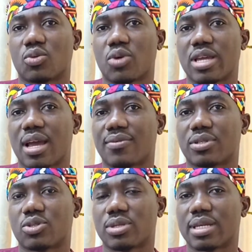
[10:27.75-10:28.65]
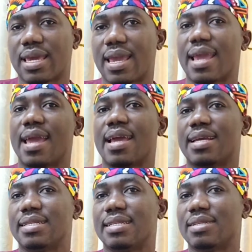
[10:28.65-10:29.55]
or when you have a tooth decay.
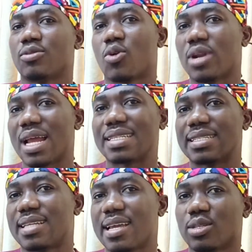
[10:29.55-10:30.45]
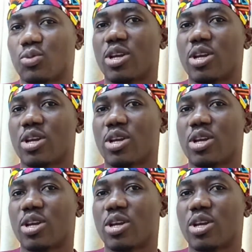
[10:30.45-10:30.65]
Gone are the days